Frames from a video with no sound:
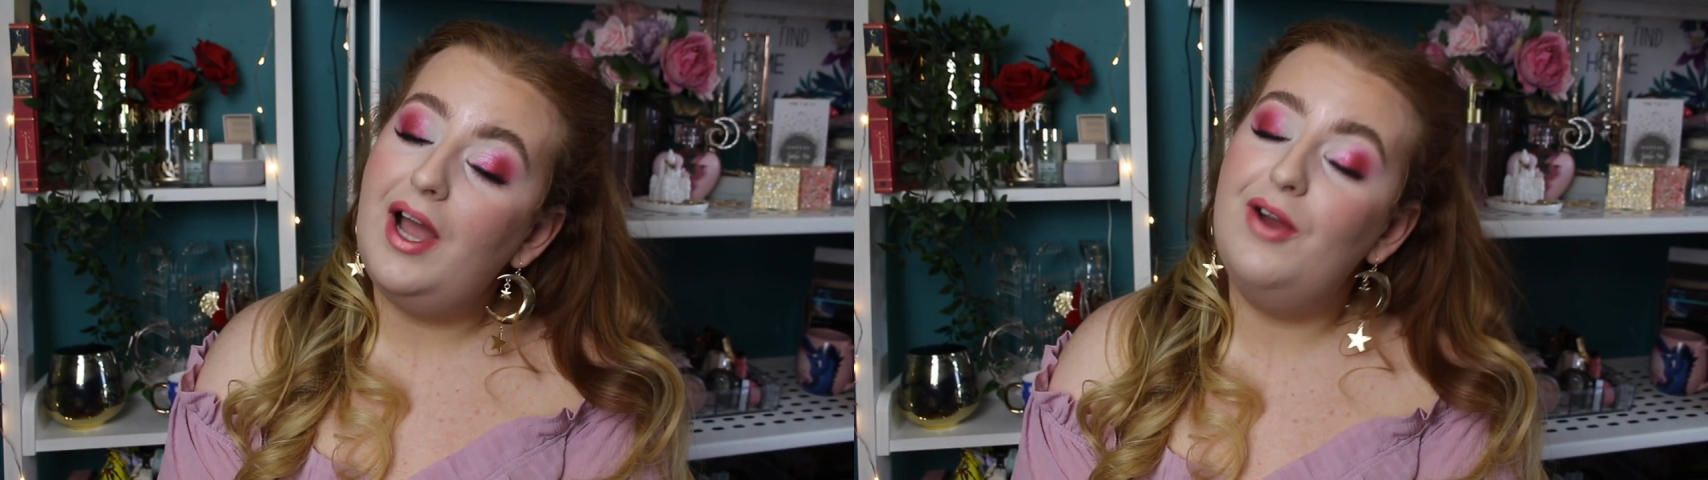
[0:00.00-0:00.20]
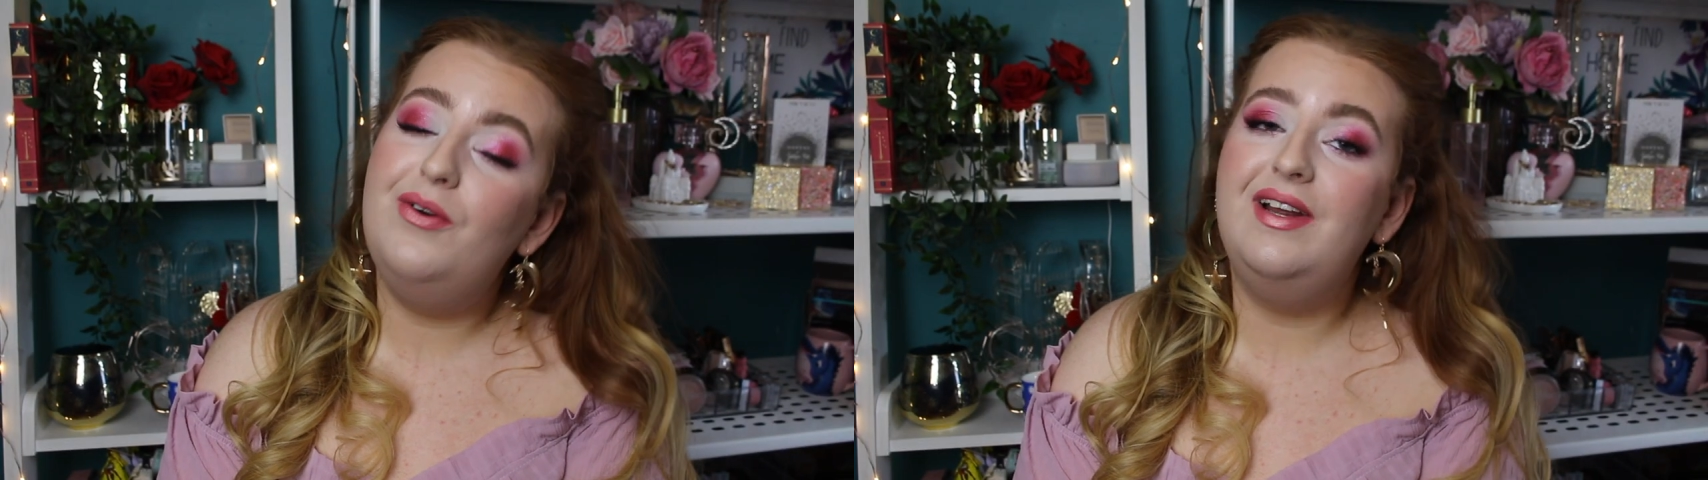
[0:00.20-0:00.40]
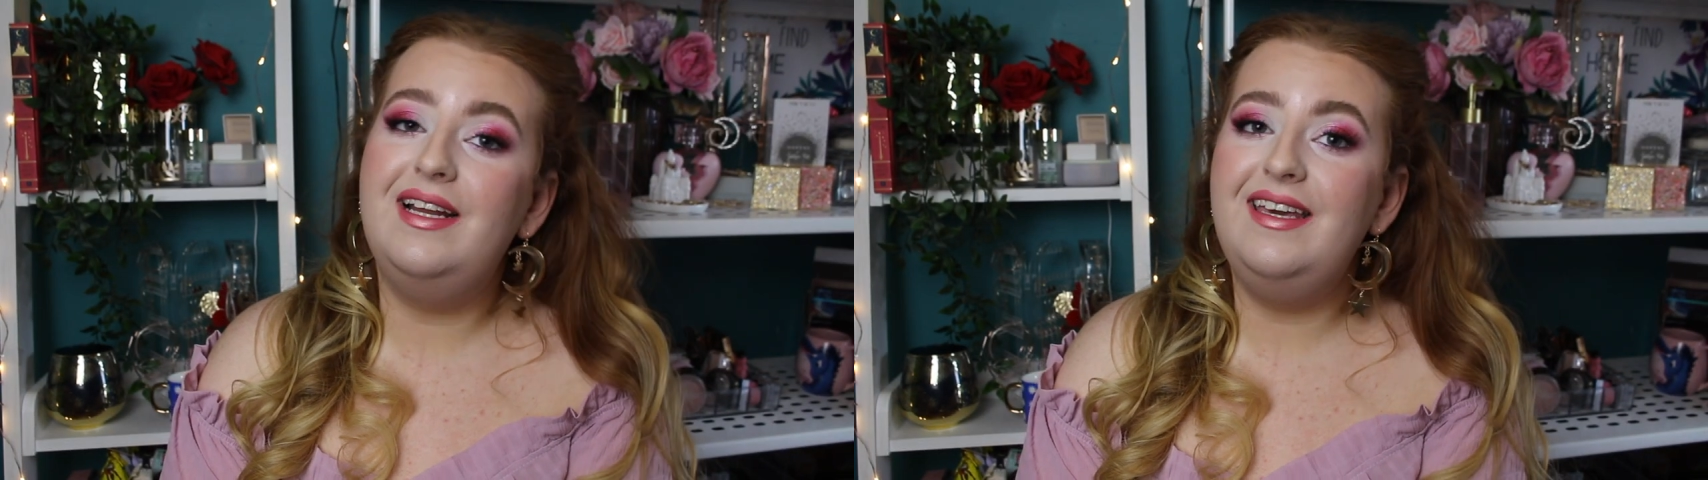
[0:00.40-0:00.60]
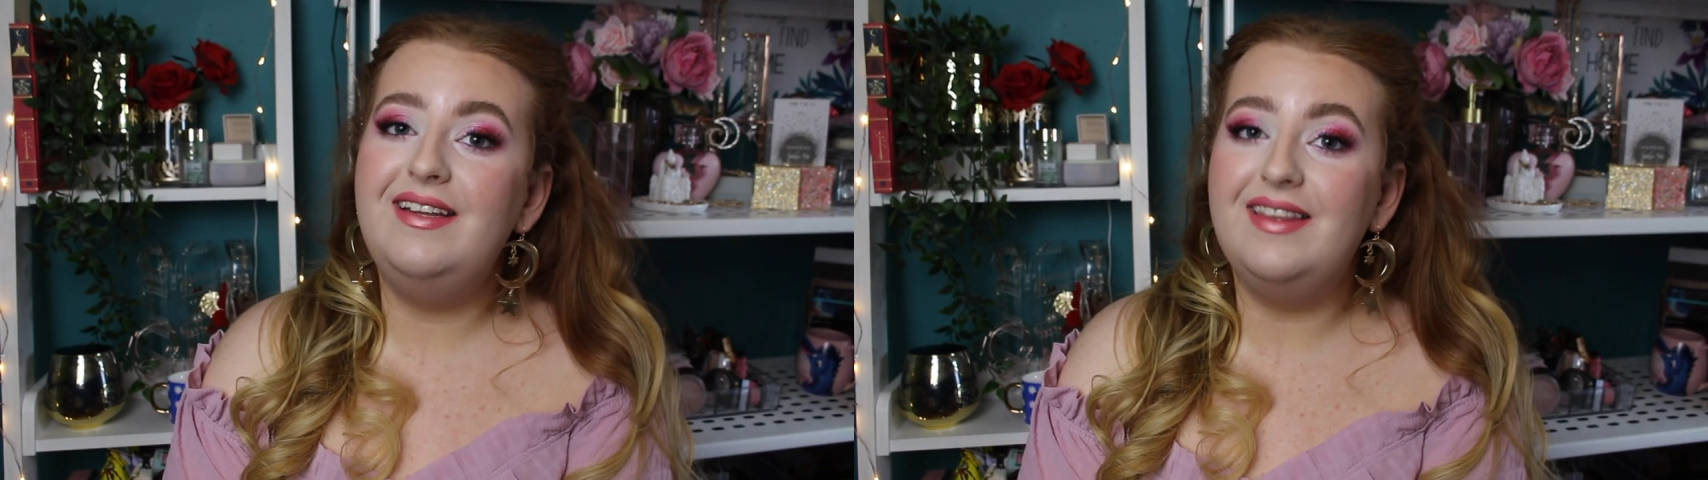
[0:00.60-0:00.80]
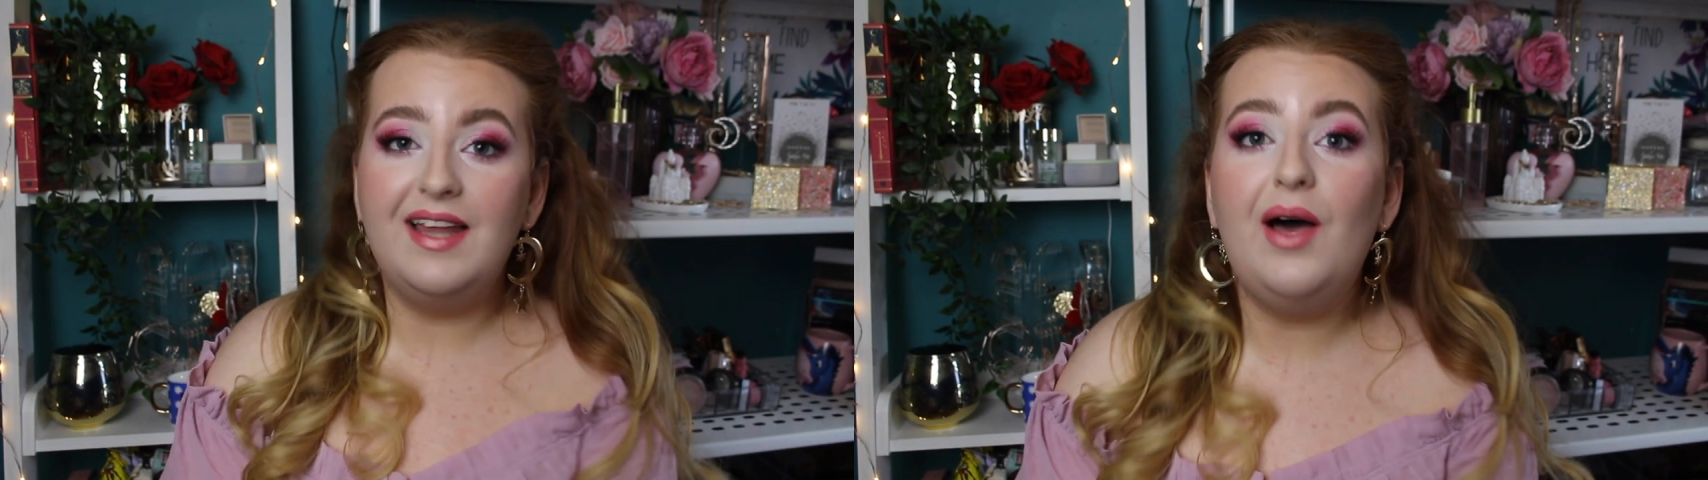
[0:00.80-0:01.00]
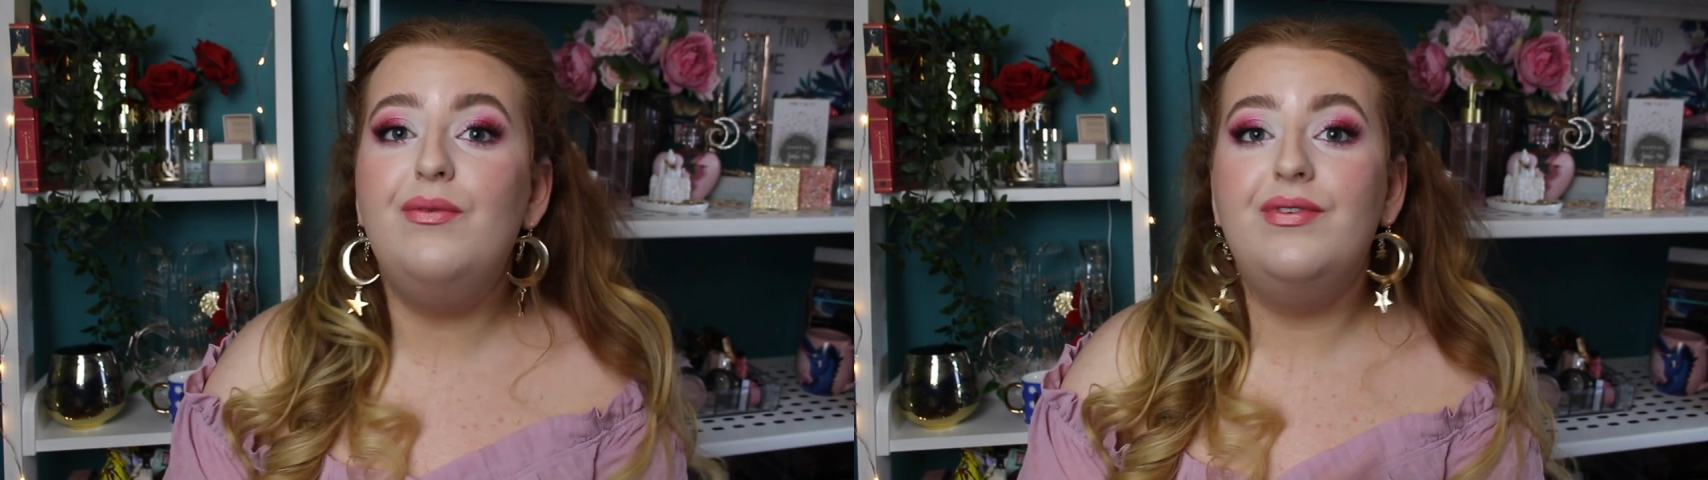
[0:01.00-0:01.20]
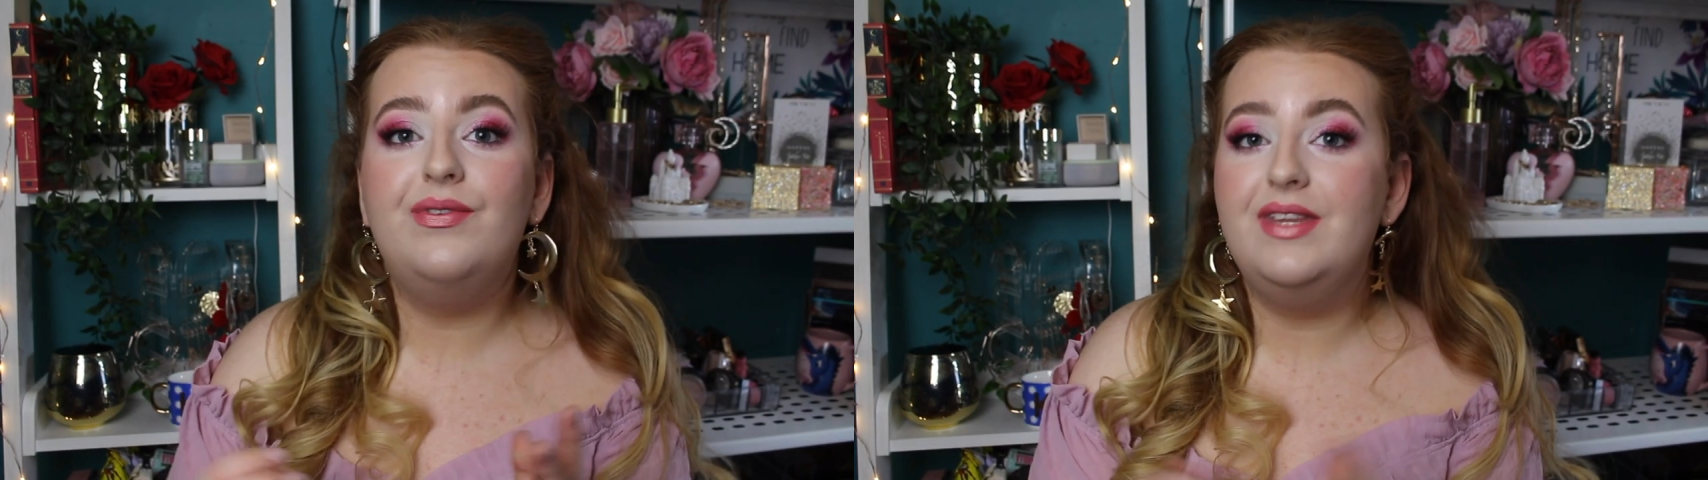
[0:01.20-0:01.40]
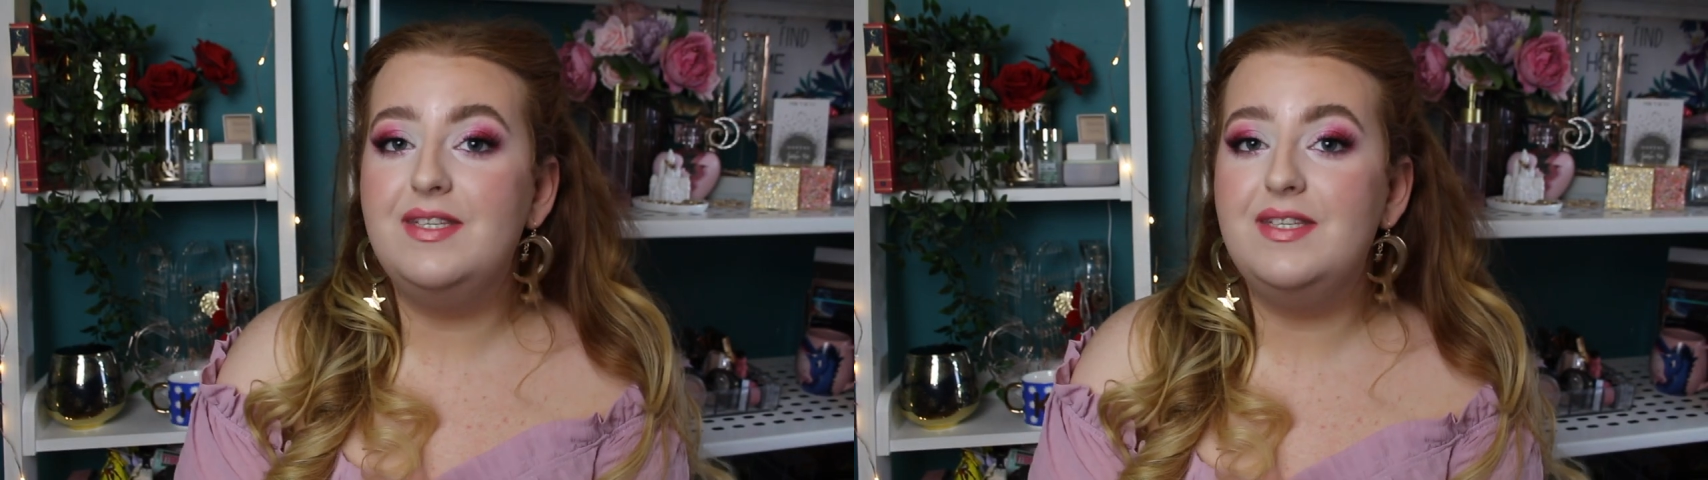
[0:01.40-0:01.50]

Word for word: I really love